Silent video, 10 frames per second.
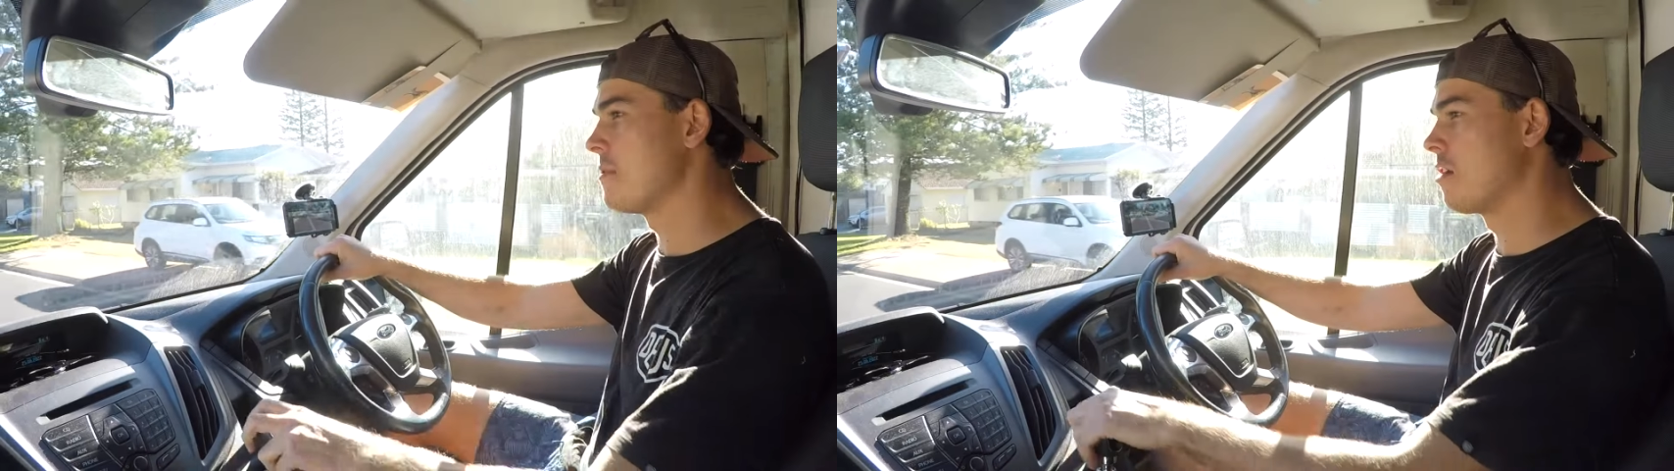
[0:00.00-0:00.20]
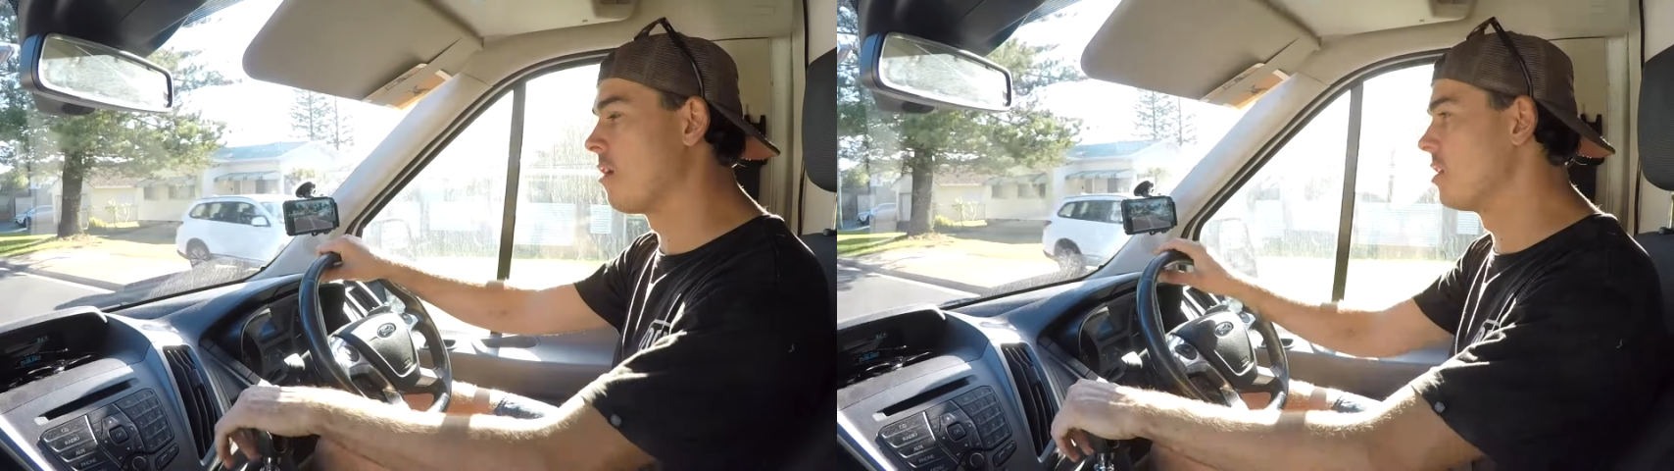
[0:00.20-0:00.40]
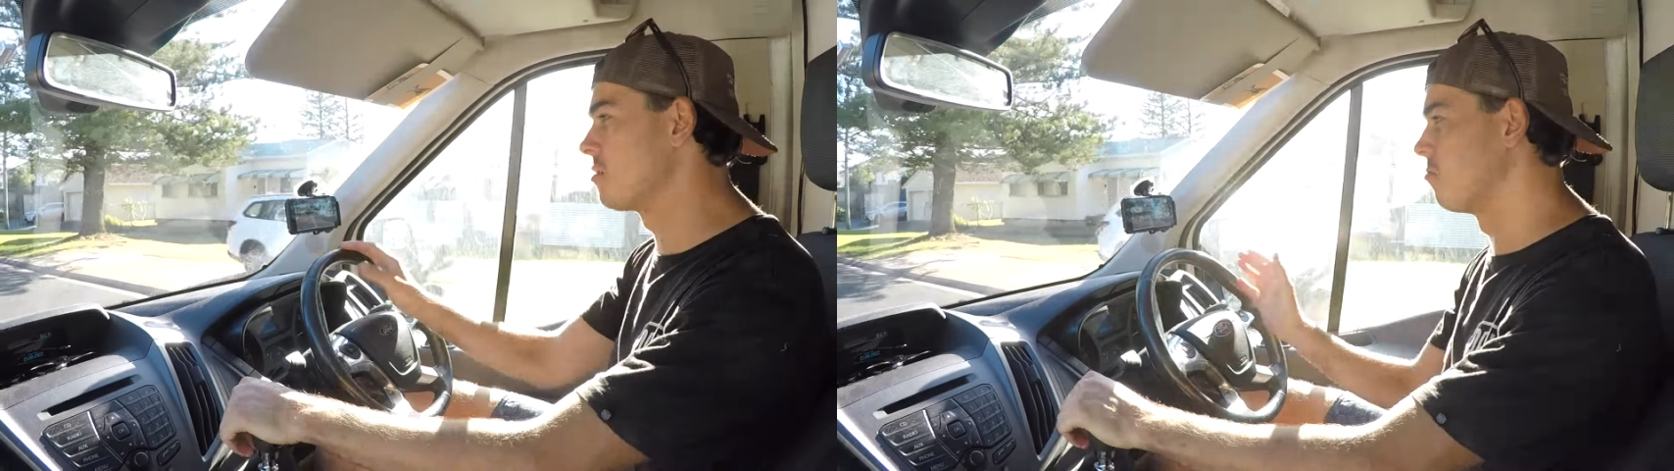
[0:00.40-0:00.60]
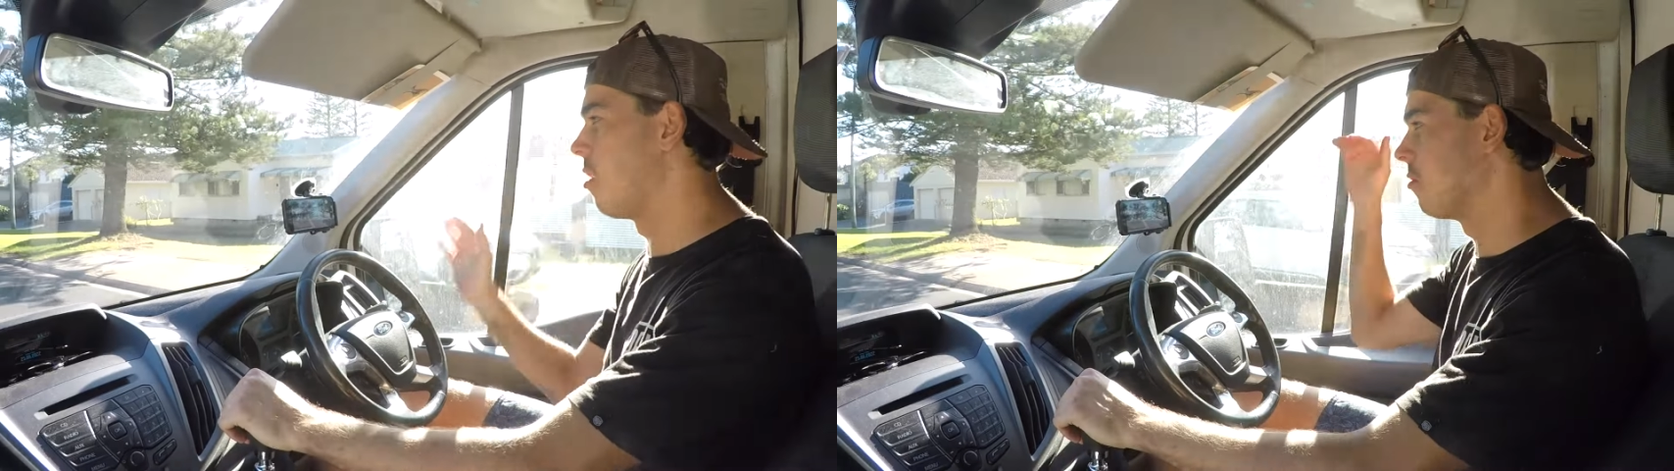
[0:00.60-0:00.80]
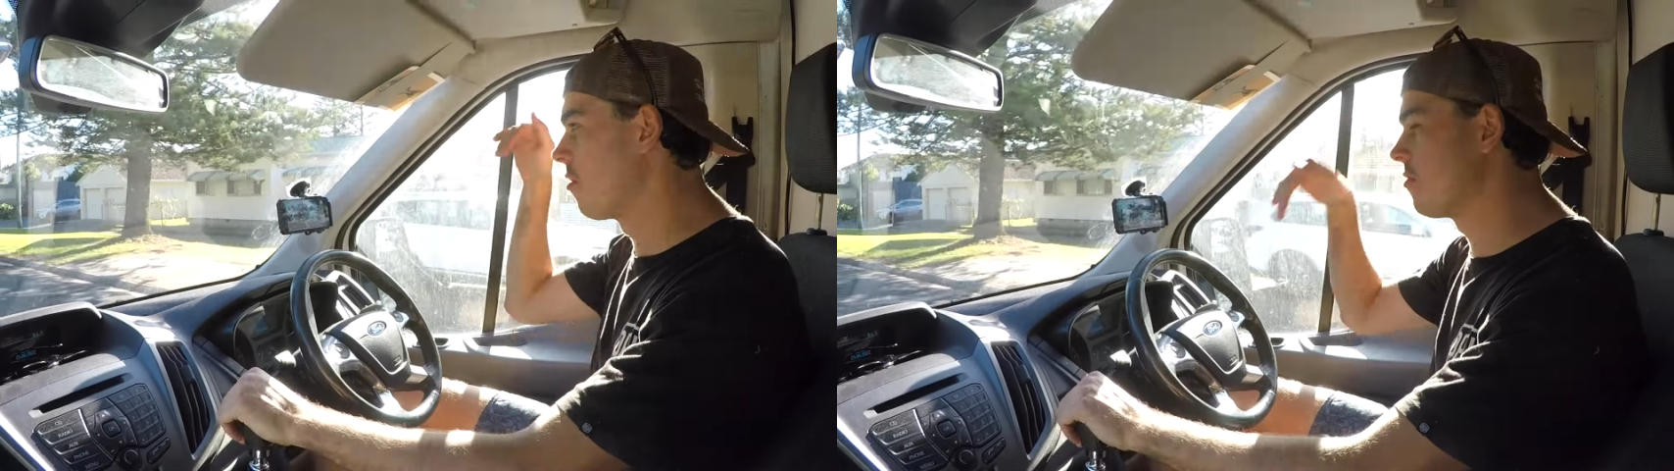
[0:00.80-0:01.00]
It kind of just
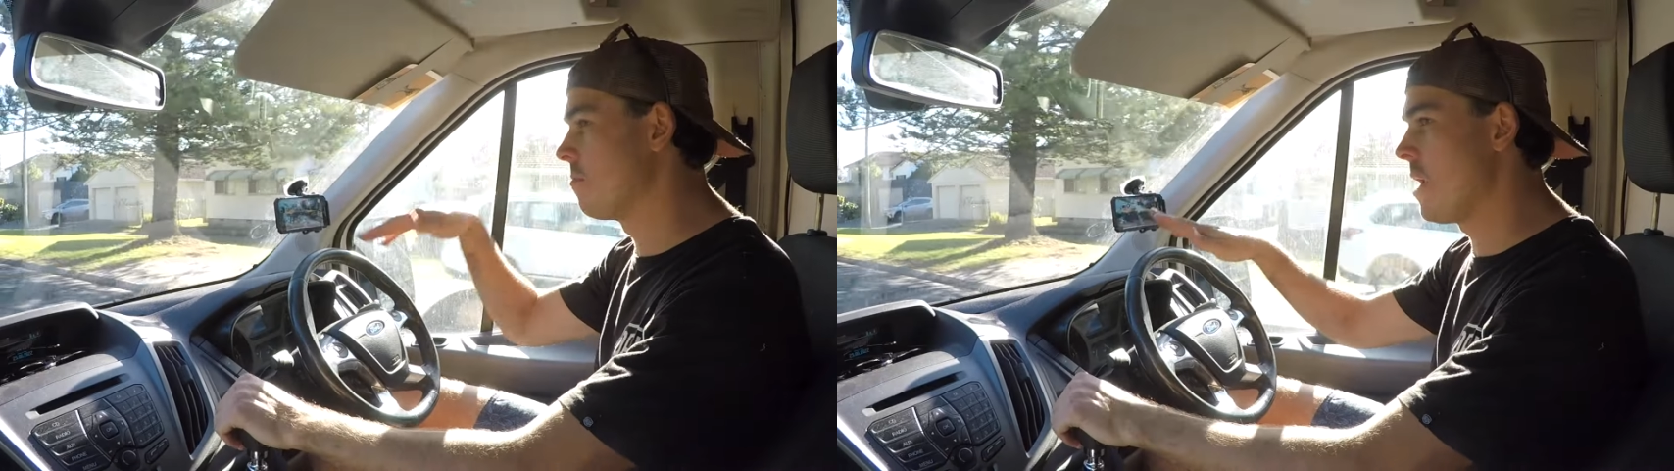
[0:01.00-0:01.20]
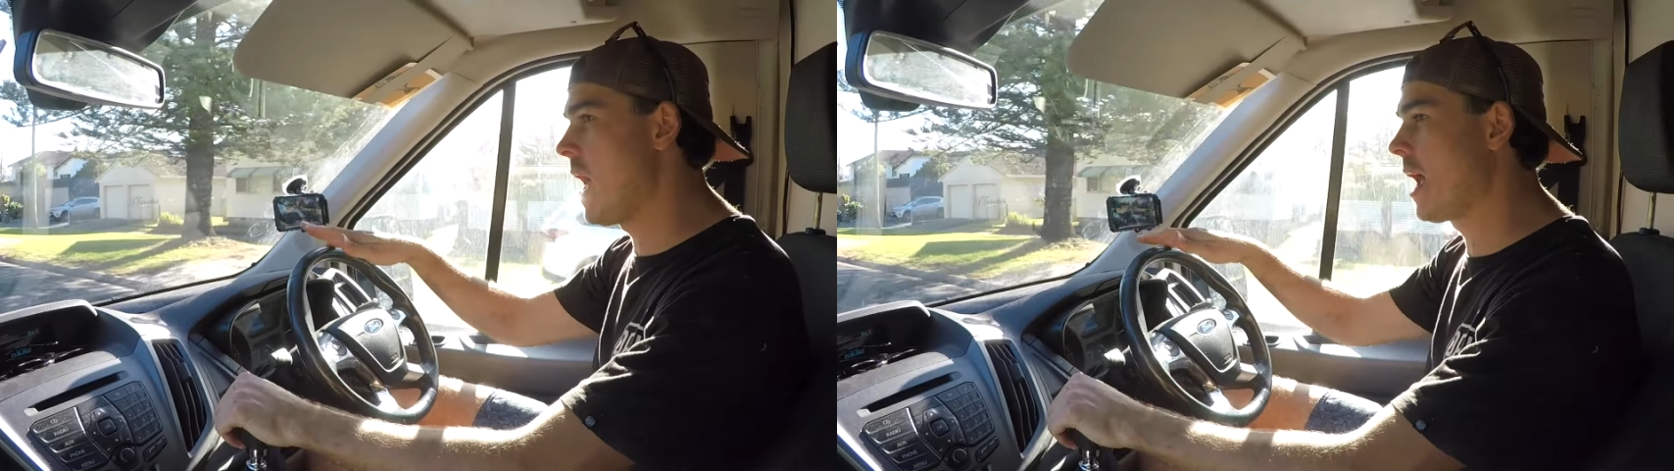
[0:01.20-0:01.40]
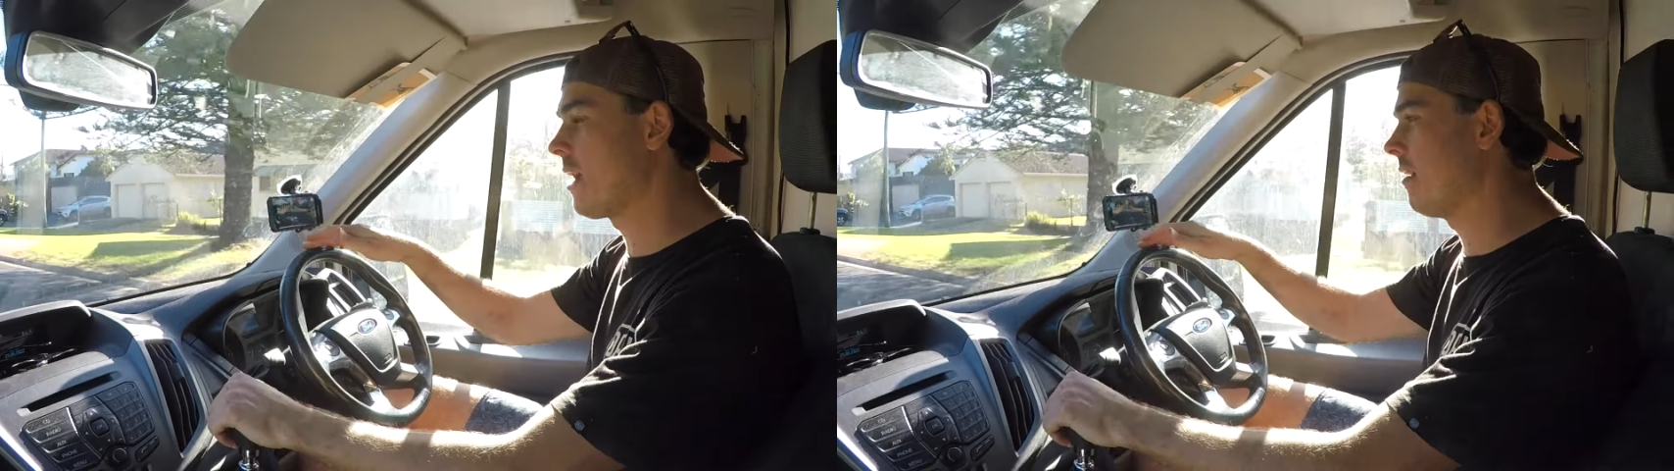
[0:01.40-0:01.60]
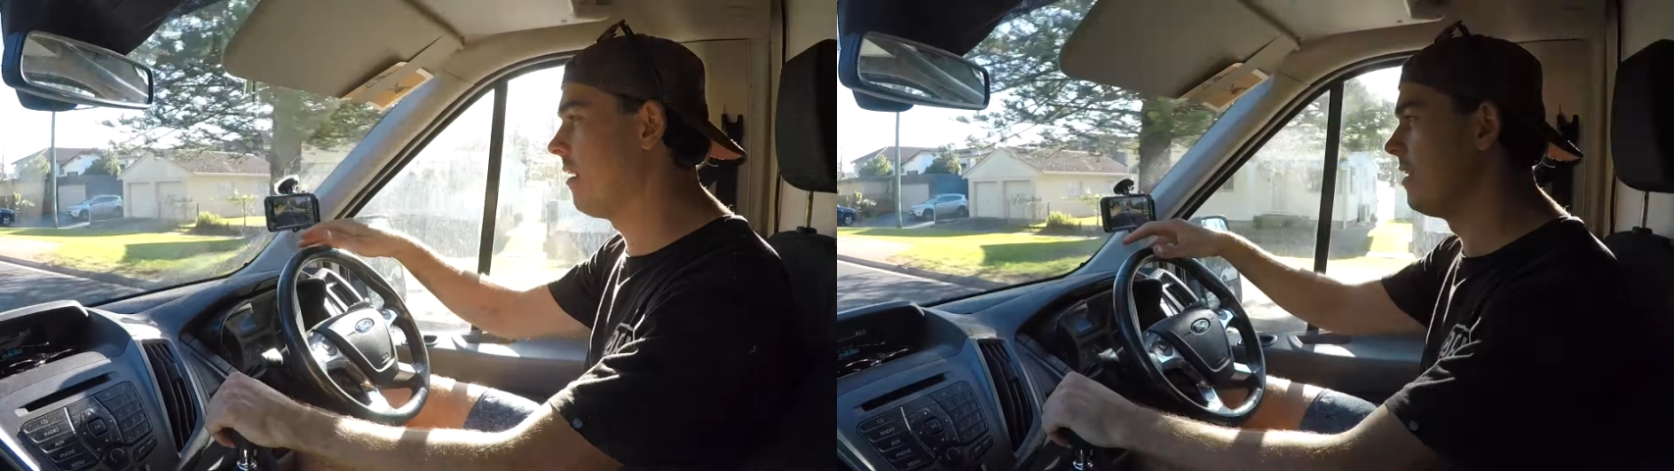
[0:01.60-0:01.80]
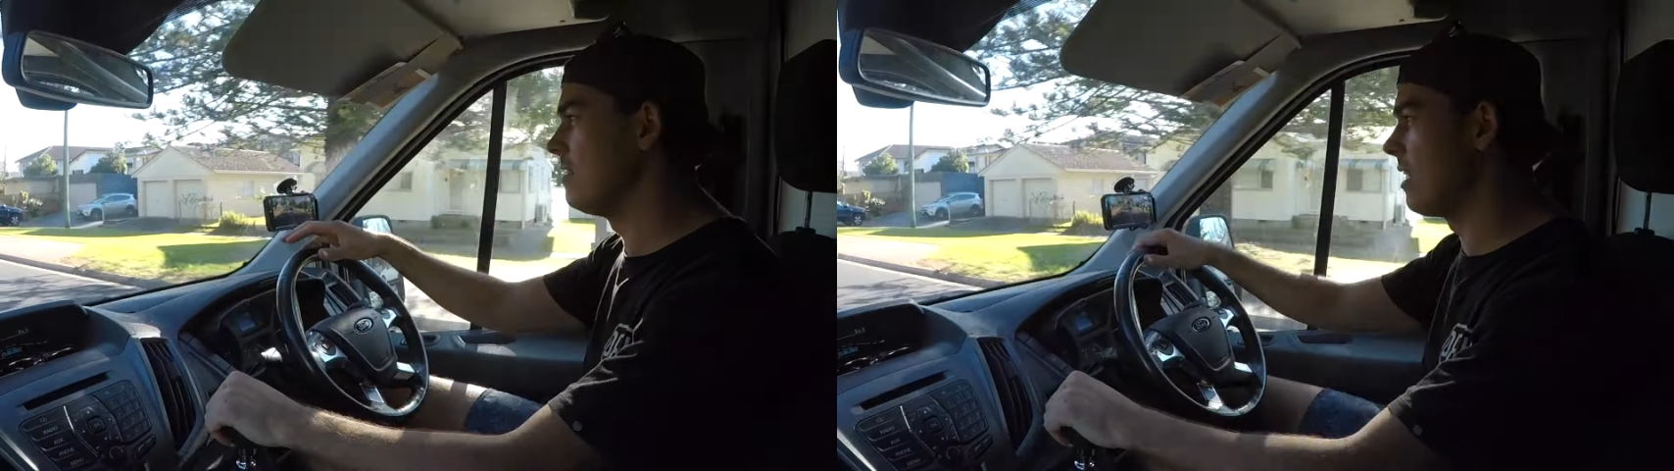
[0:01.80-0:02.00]
rolled off the back
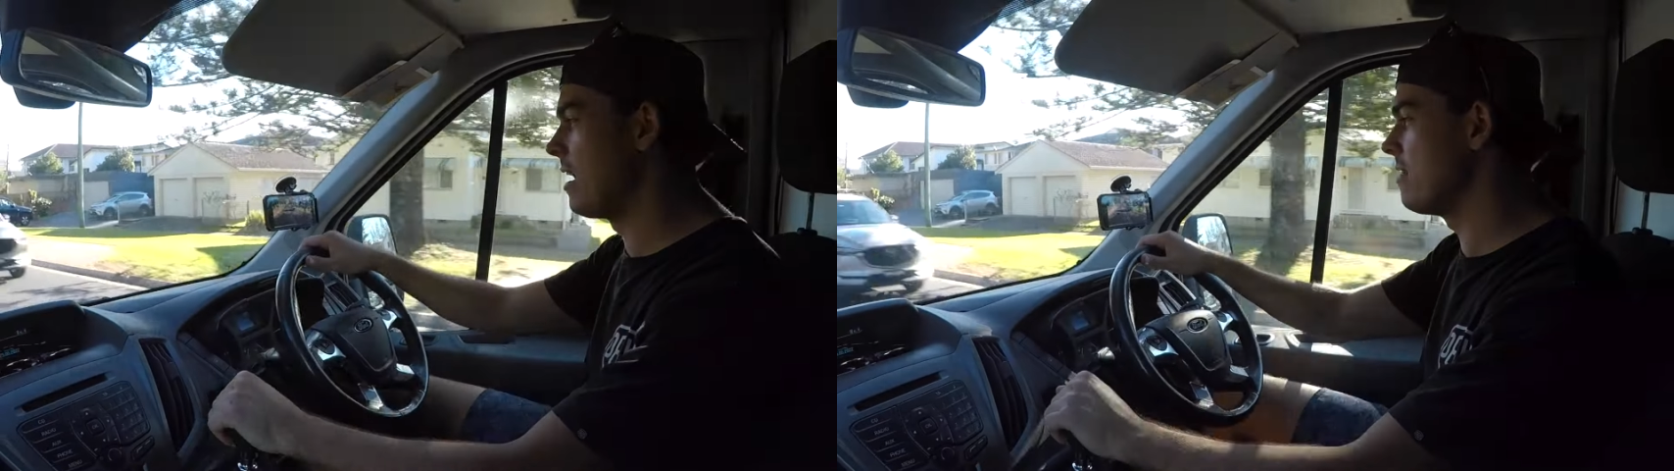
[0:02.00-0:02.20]
and stayed